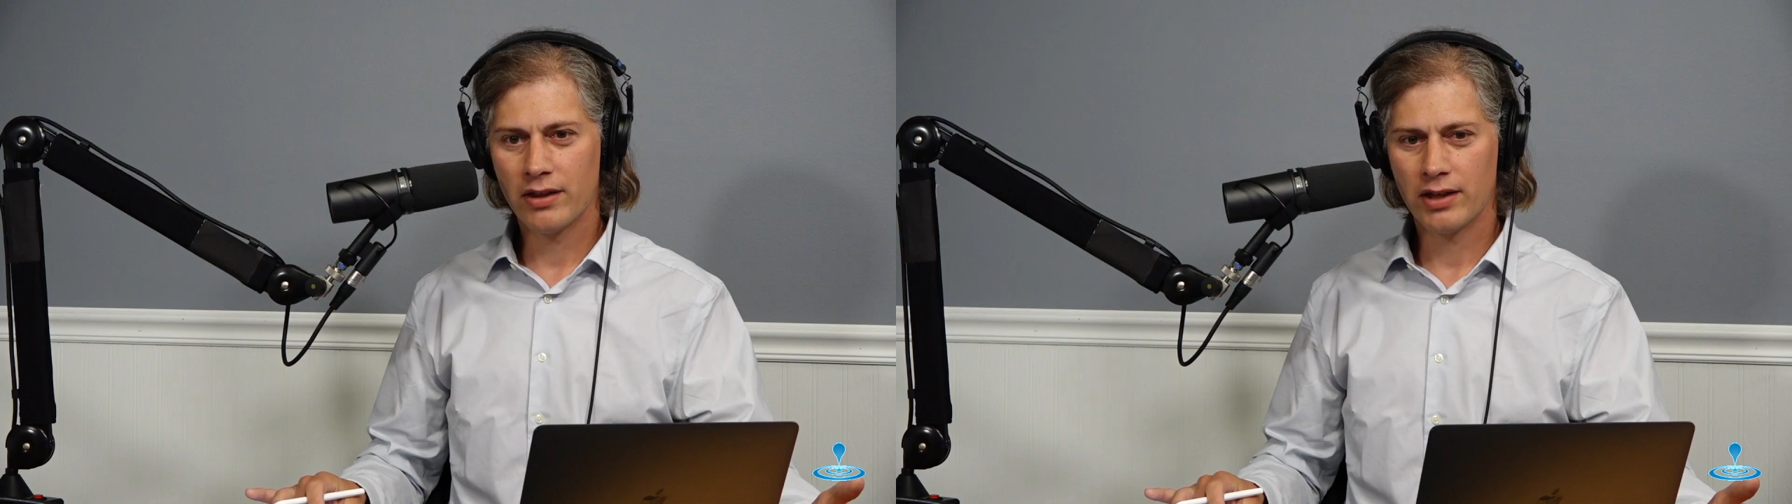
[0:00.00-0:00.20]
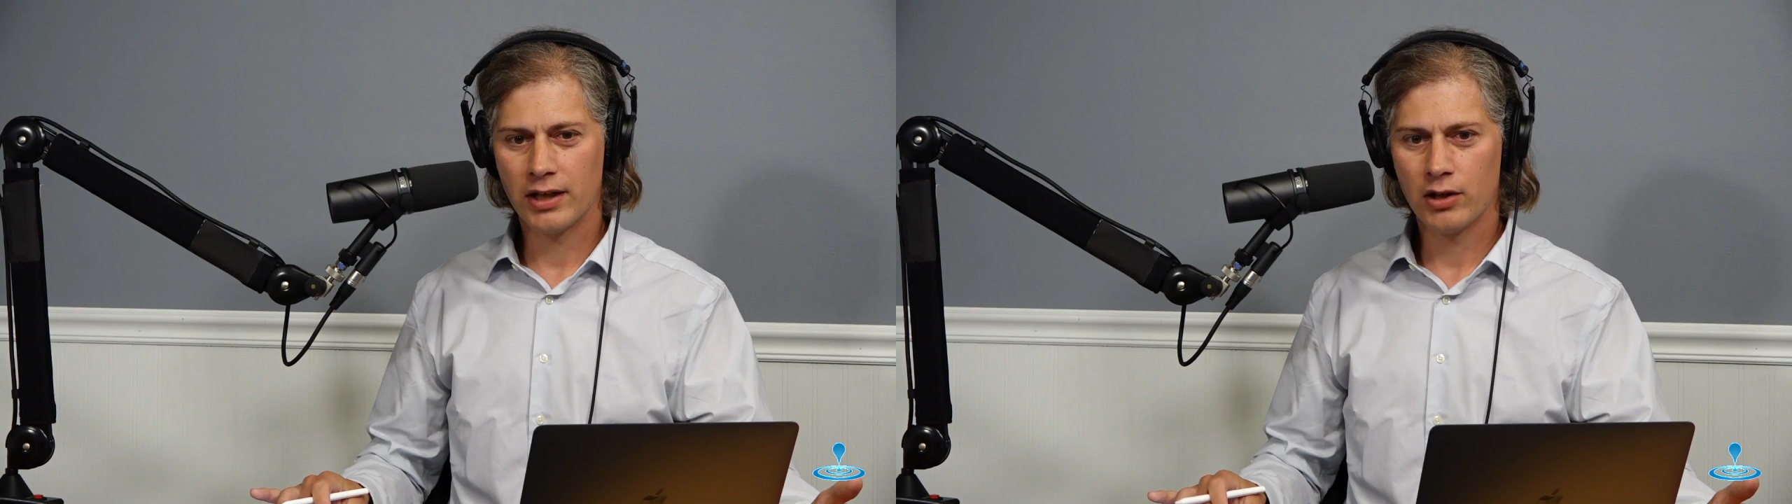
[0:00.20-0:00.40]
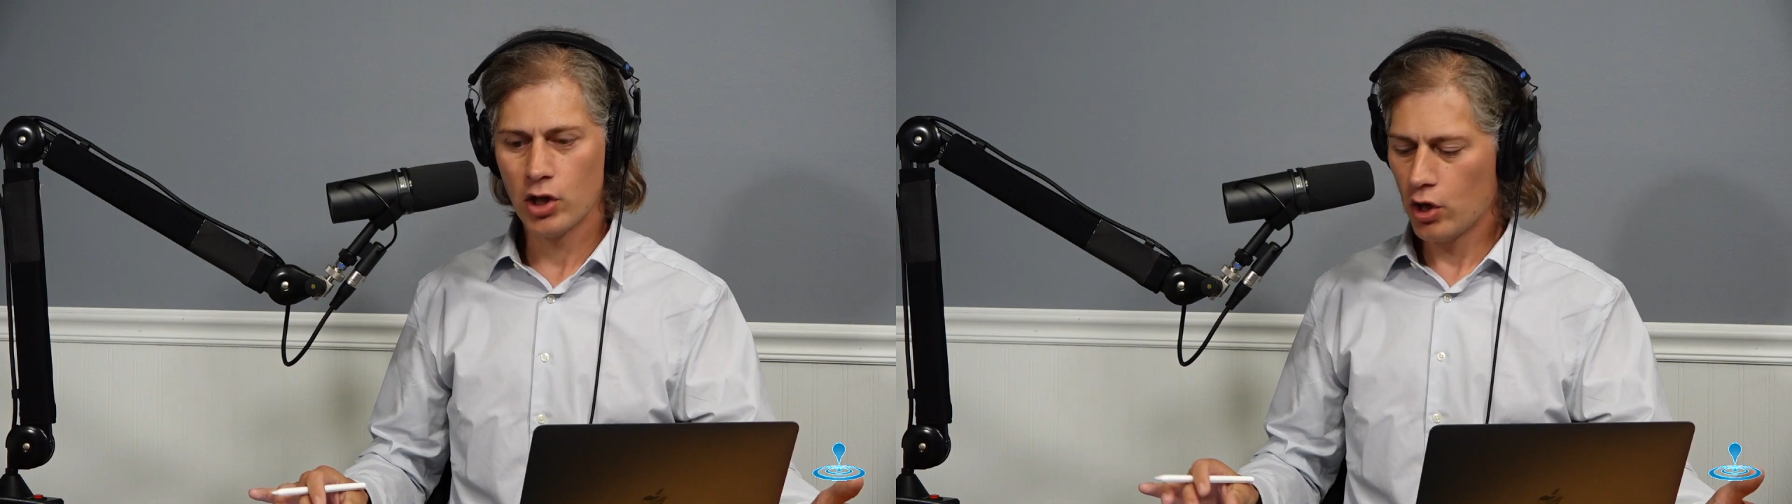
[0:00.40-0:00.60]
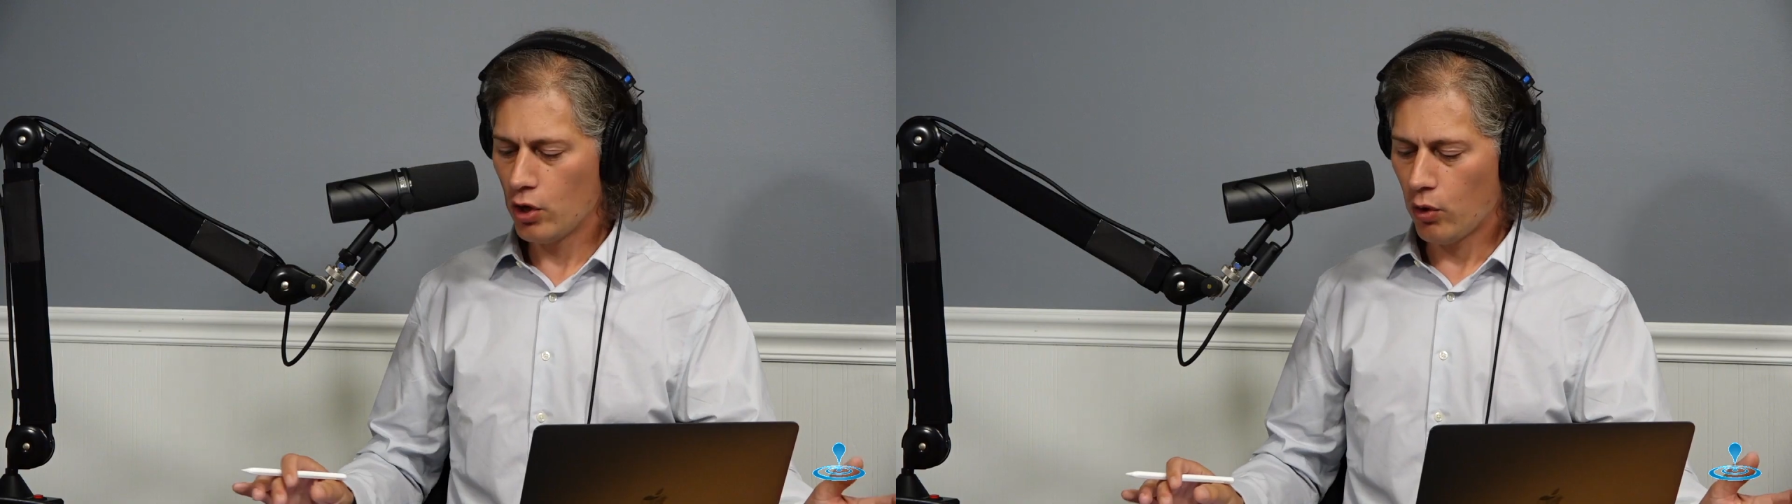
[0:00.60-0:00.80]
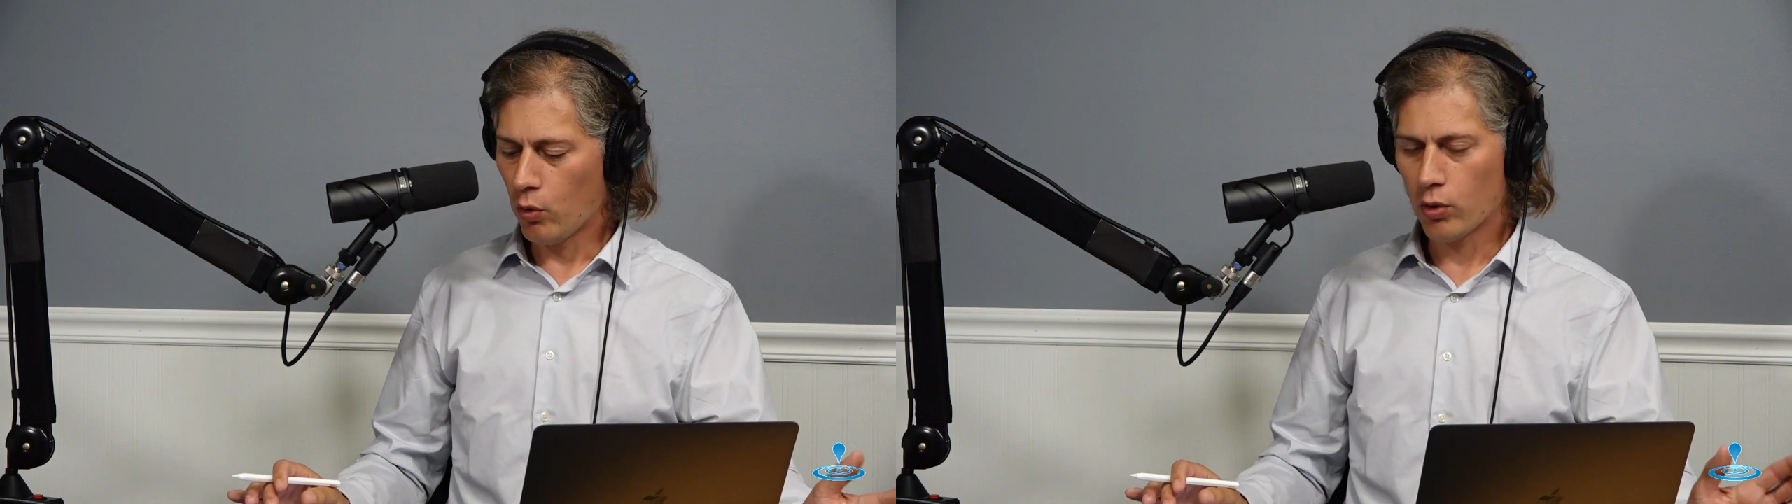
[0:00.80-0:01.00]
thing
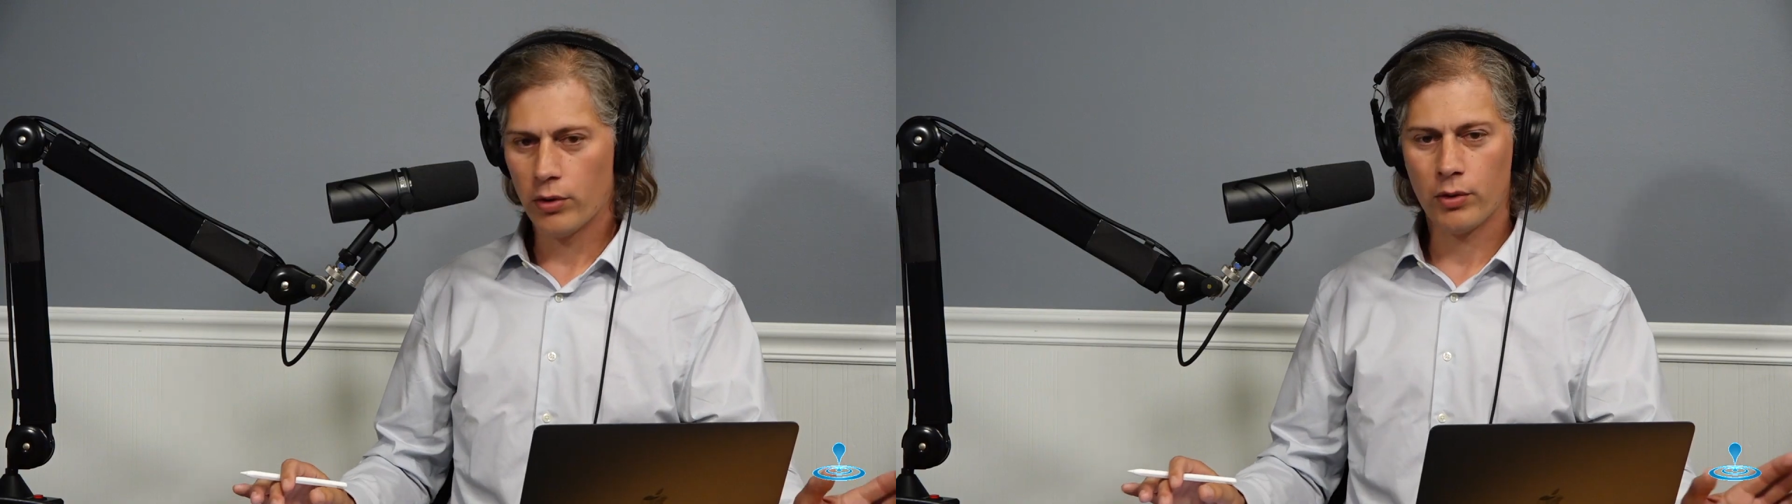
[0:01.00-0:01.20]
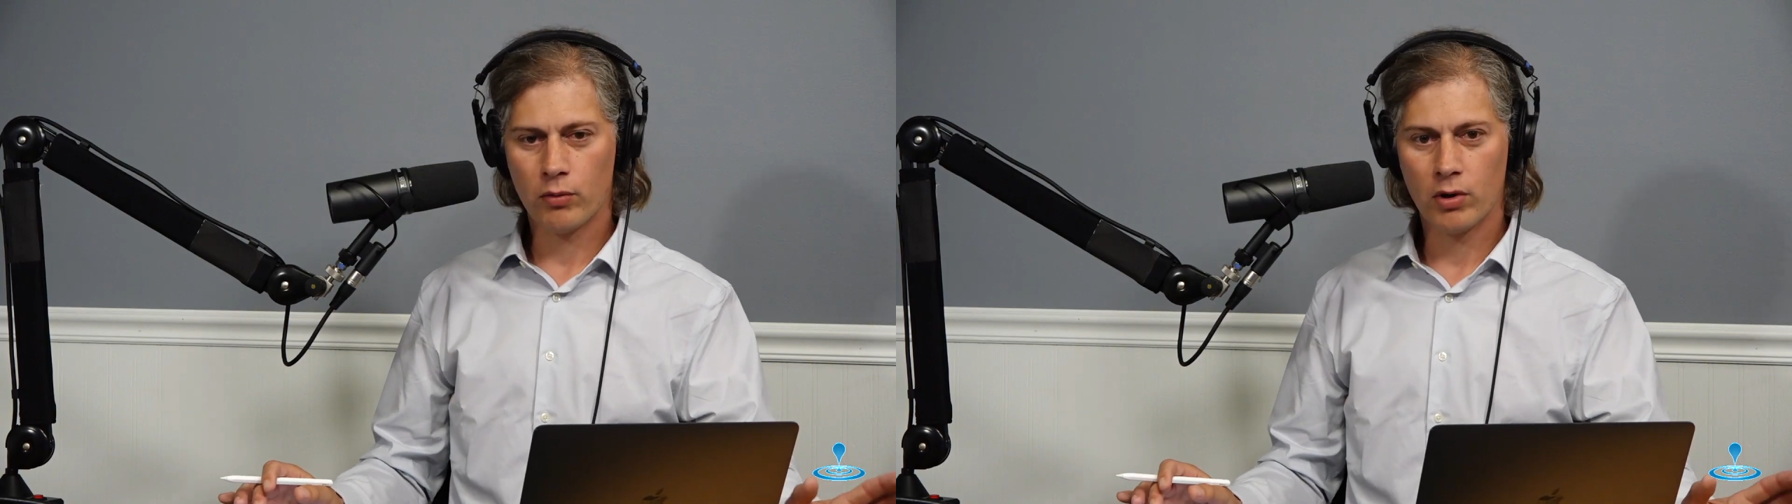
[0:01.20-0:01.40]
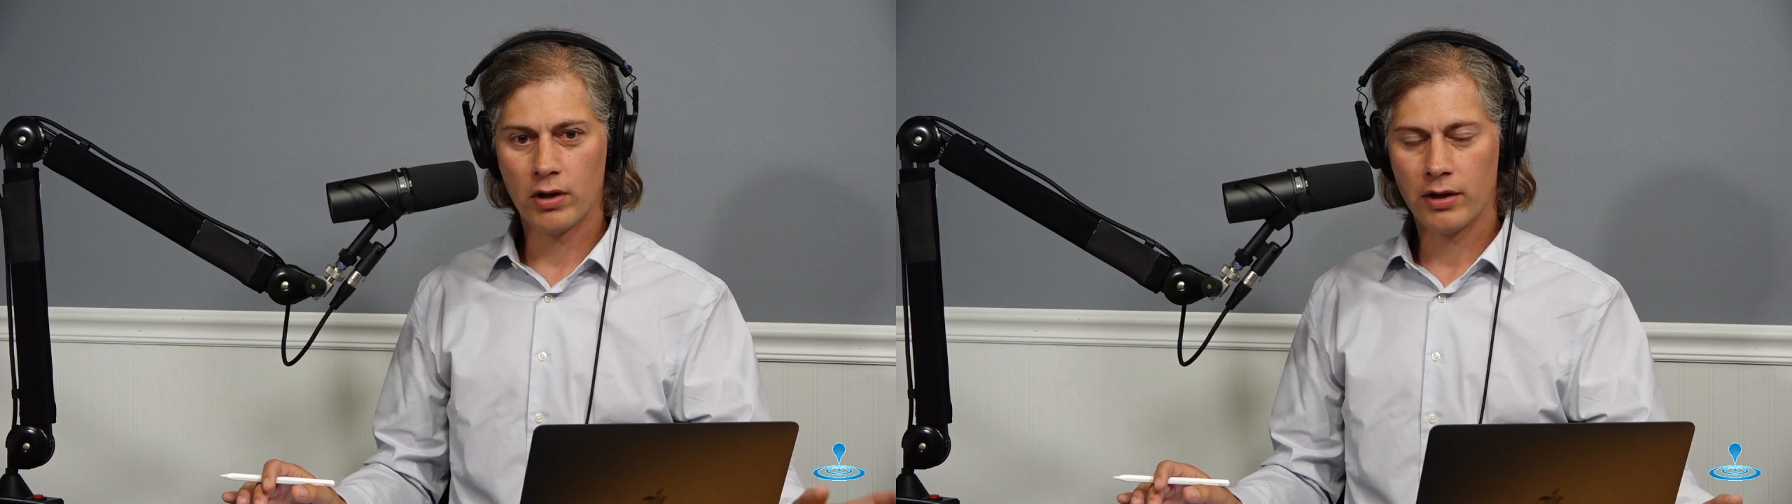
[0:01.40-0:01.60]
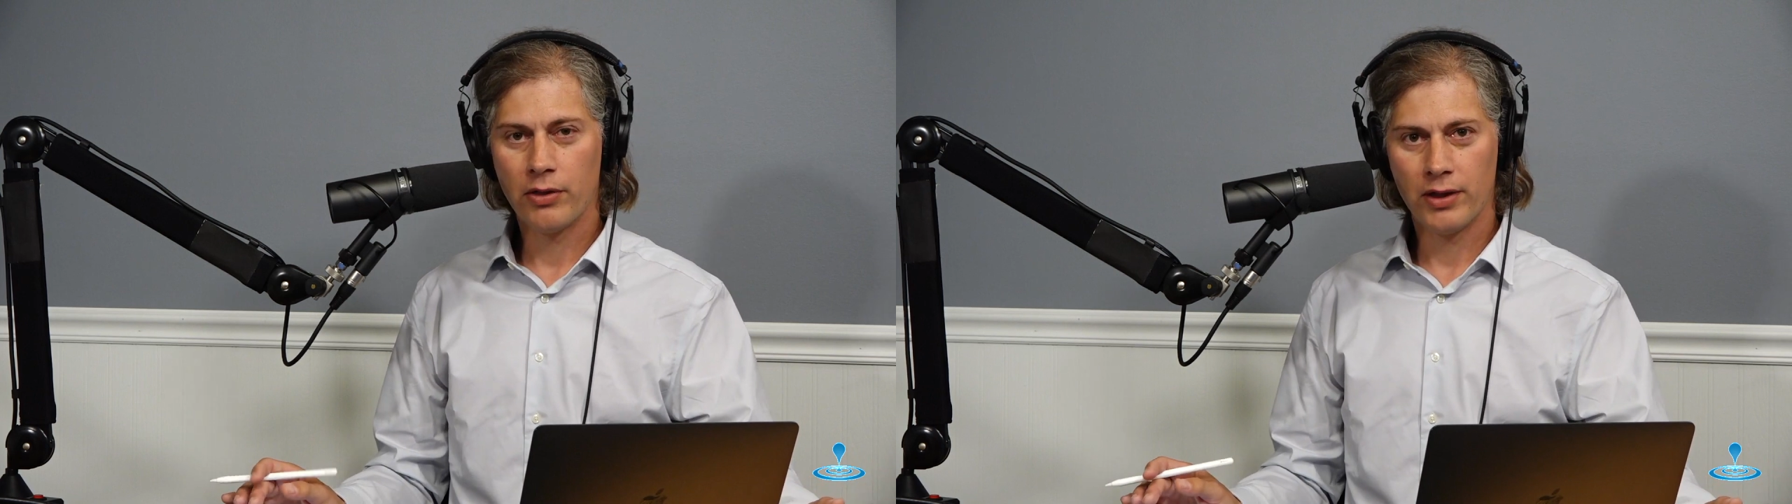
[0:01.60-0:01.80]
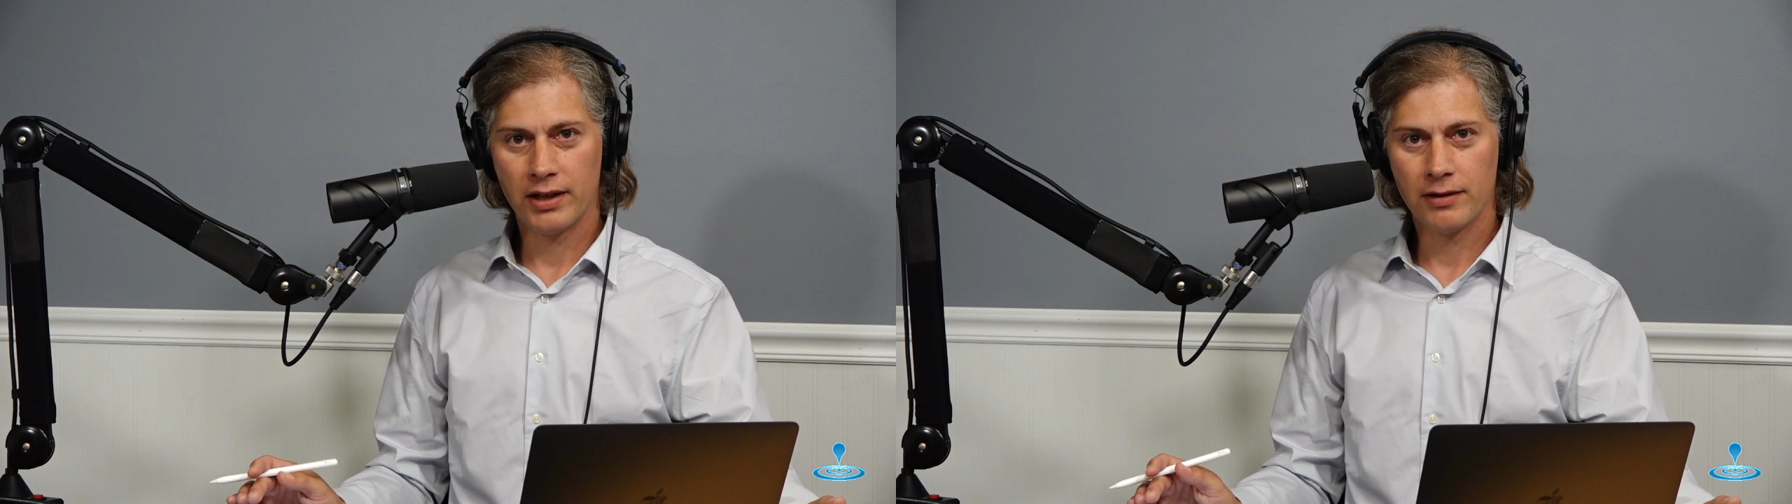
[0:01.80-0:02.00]
or the wrong
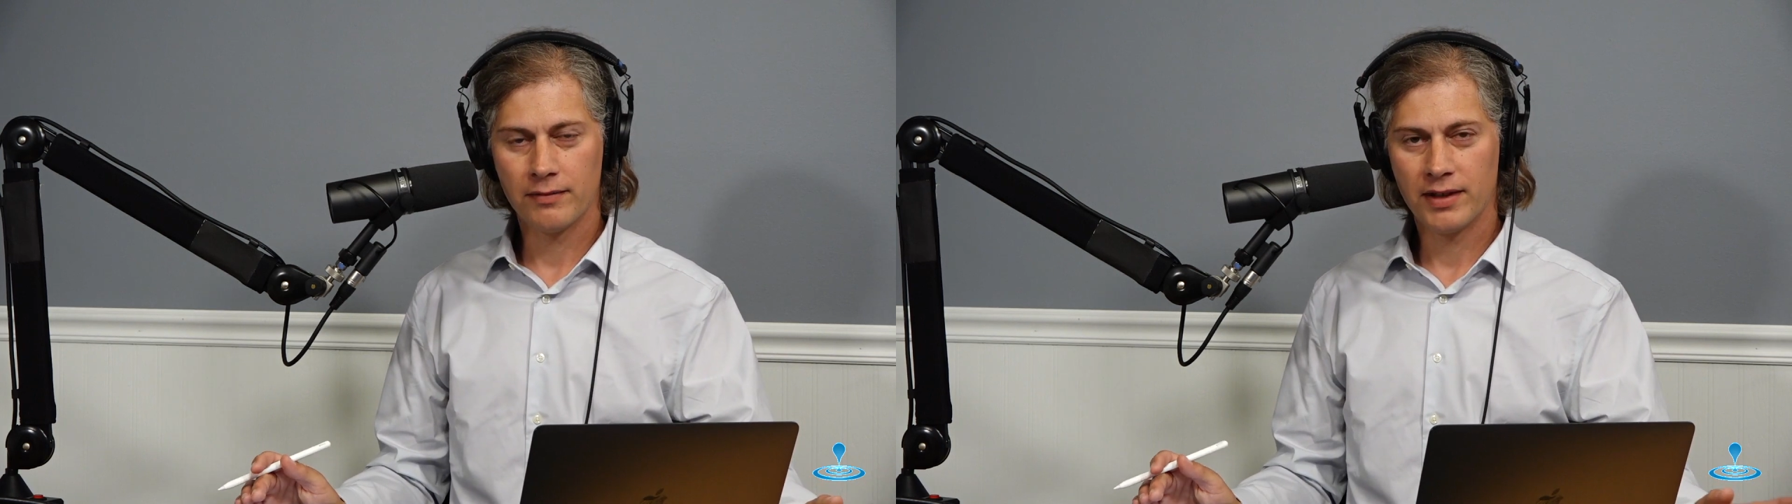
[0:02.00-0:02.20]
thing.